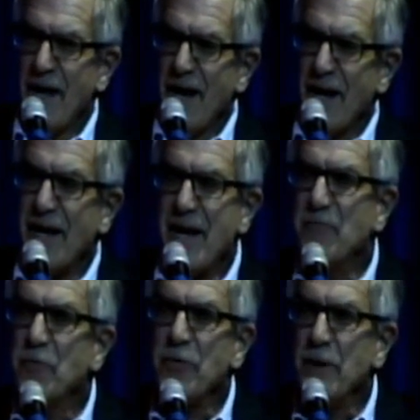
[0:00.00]
And I have
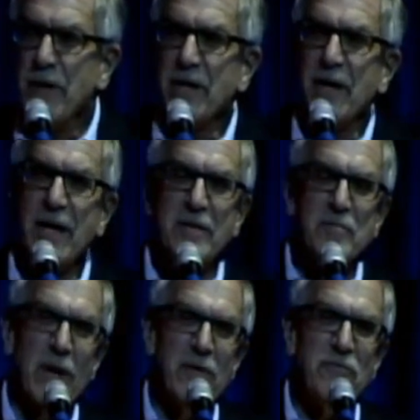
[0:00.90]
with me tonight
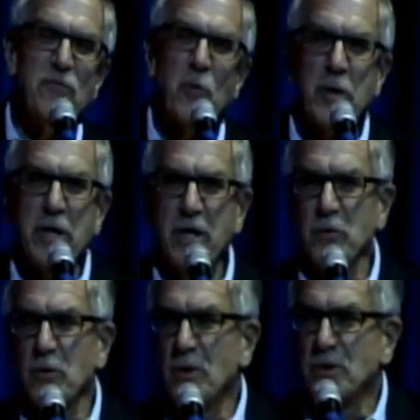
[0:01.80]
my
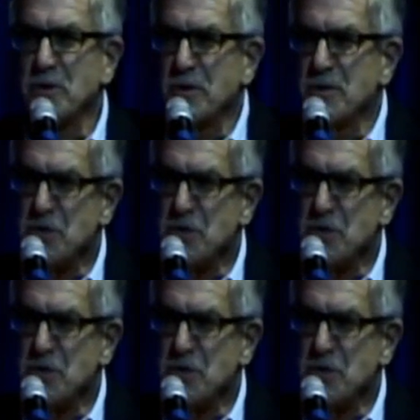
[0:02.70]
40-year-old